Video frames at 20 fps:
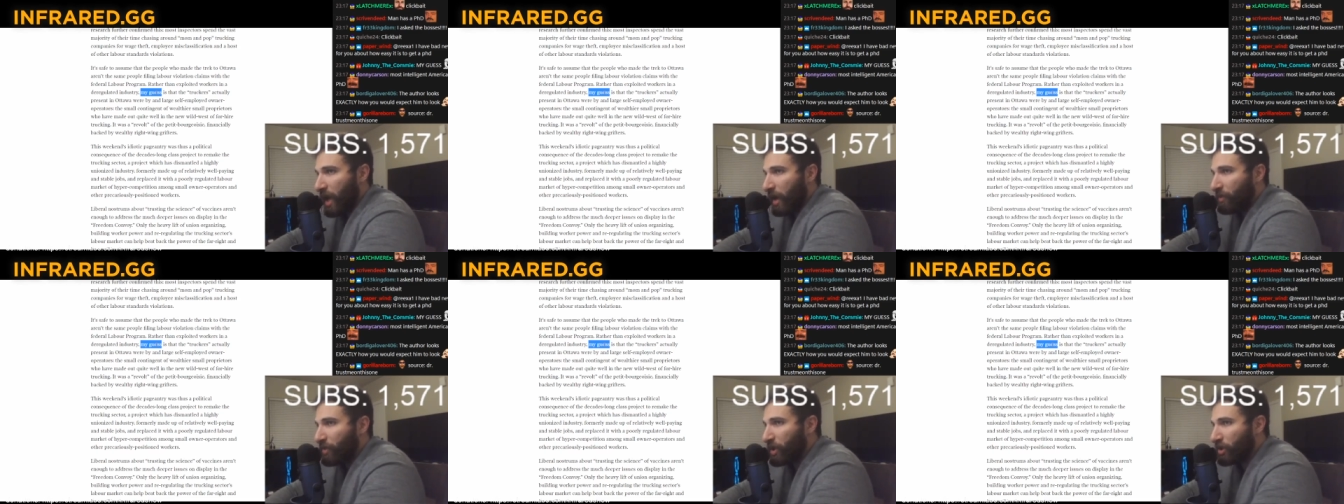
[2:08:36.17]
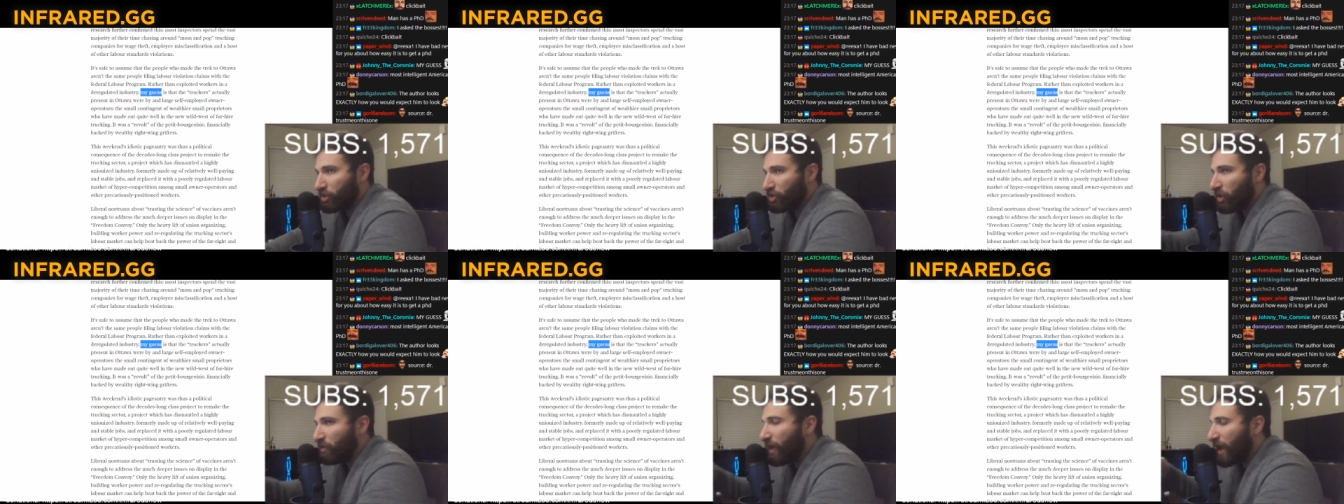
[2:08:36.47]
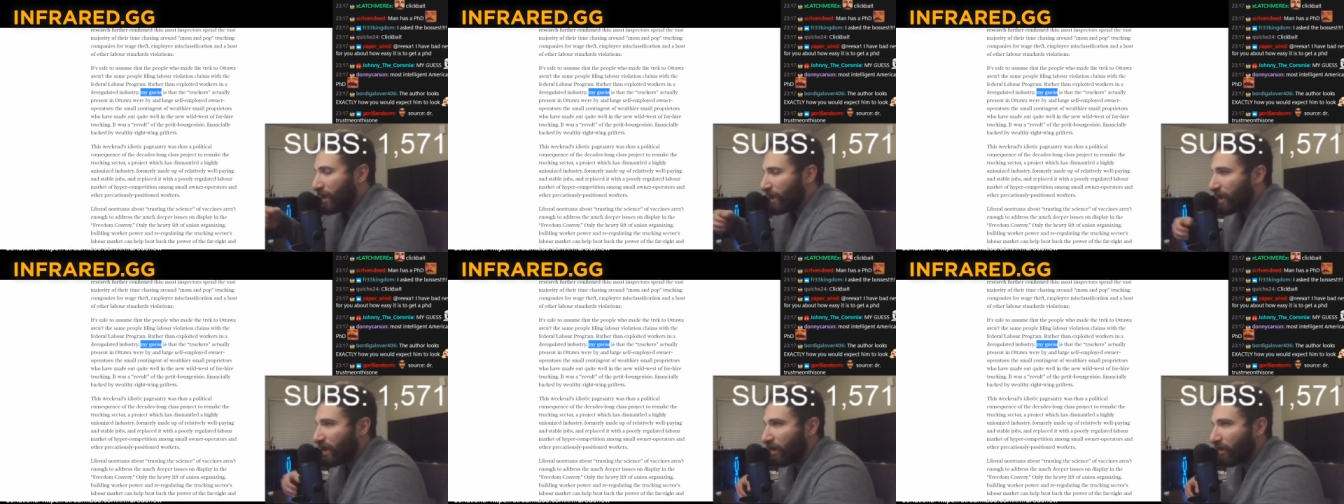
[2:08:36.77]
Because you're
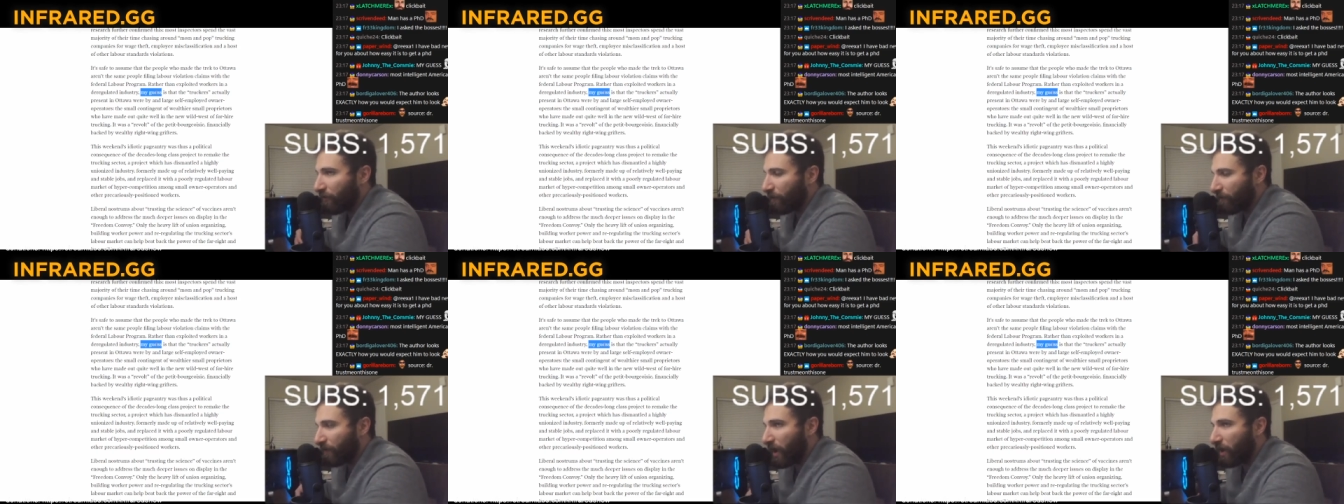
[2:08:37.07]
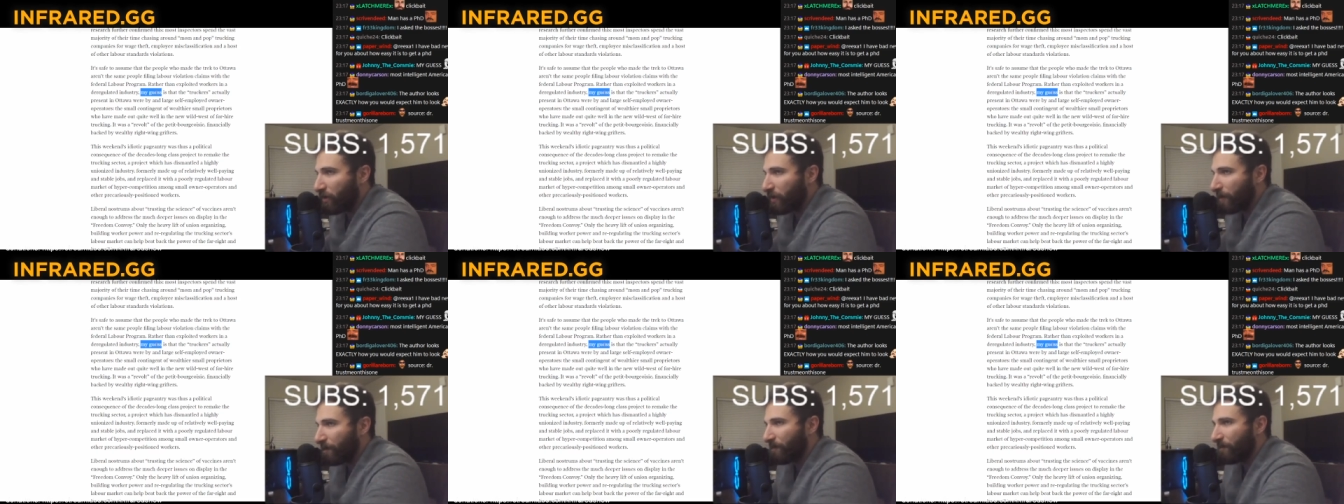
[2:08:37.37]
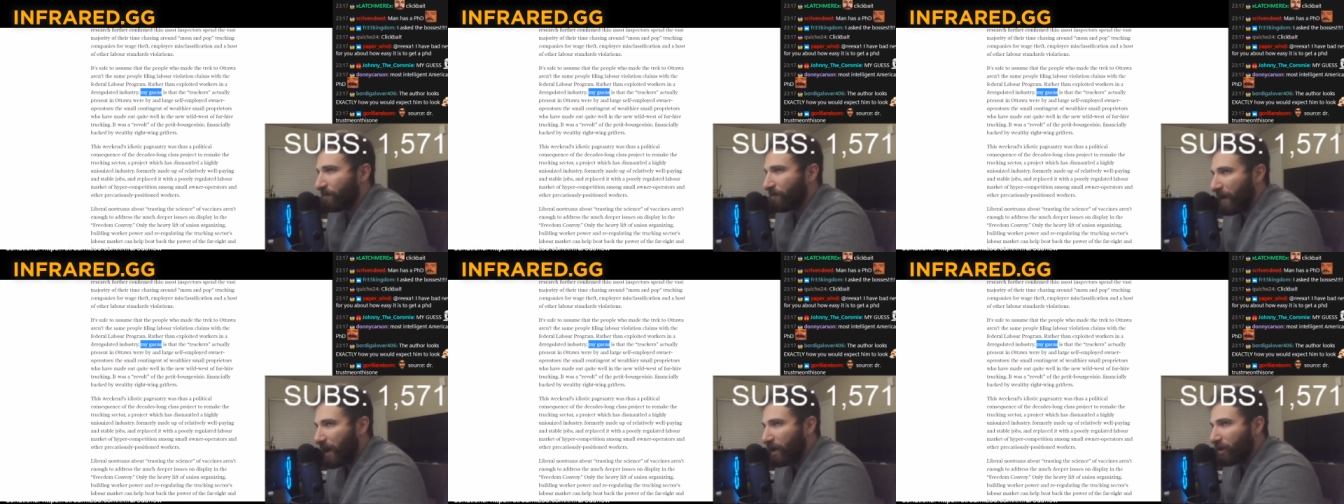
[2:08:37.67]
making a very
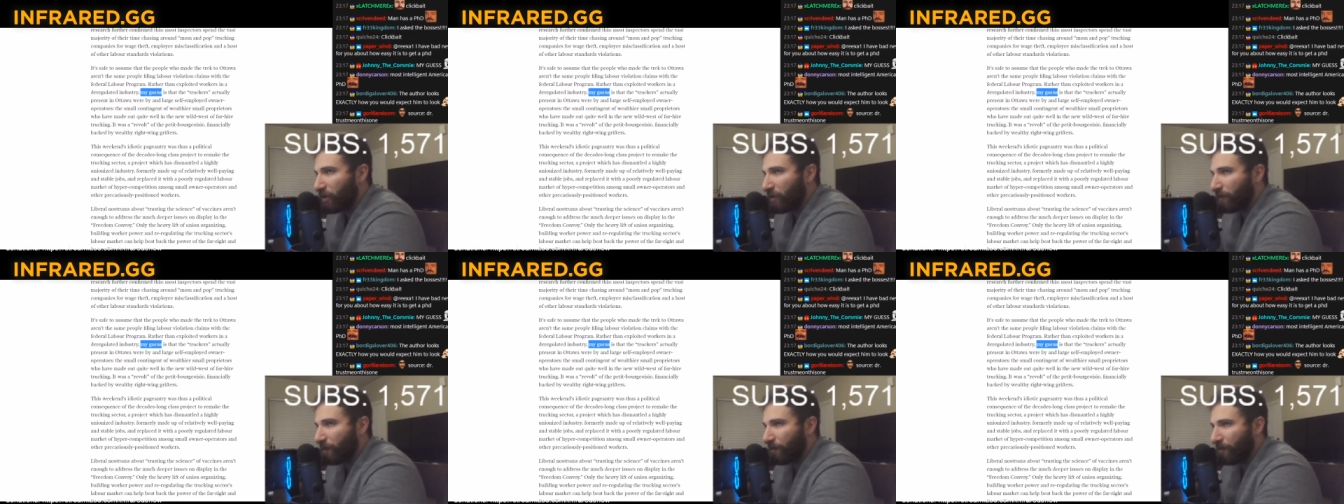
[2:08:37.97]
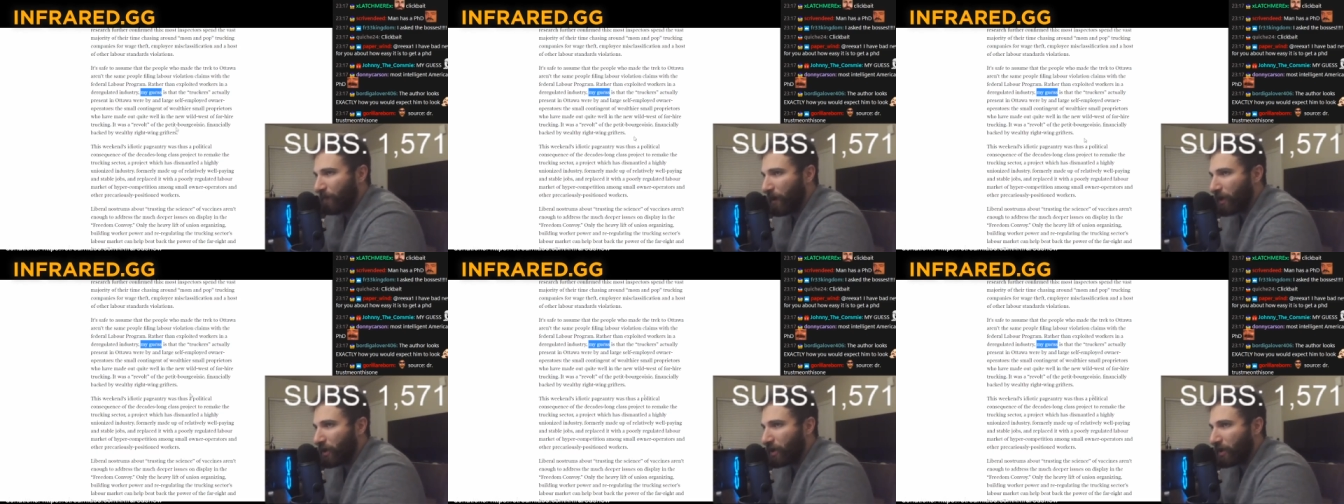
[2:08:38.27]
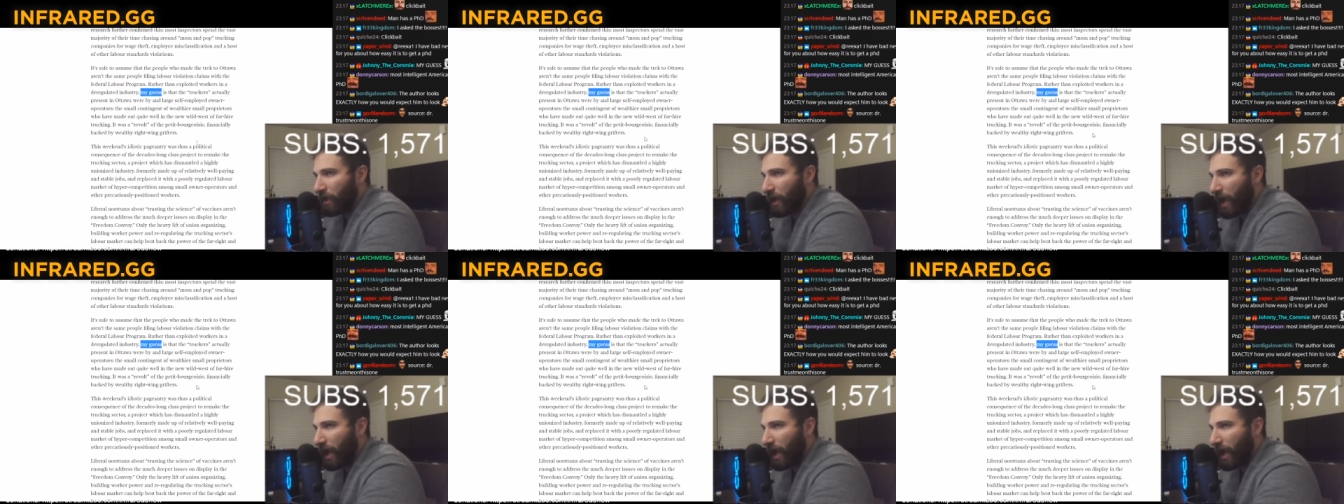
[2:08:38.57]
fatal fucking